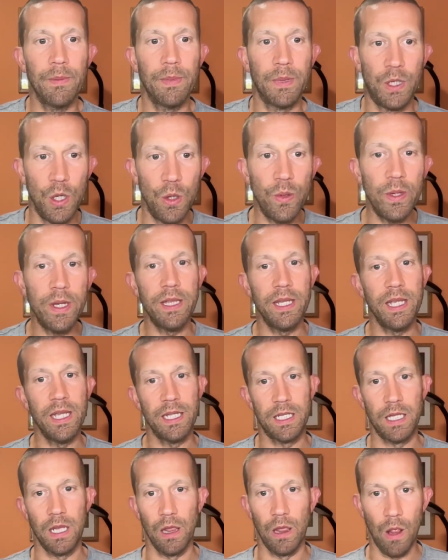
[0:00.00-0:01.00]
doing
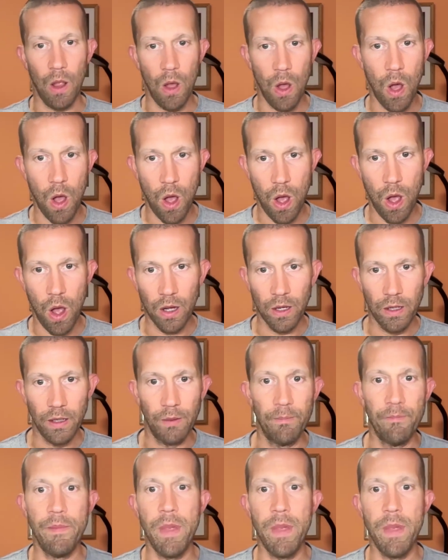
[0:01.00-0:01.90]
this long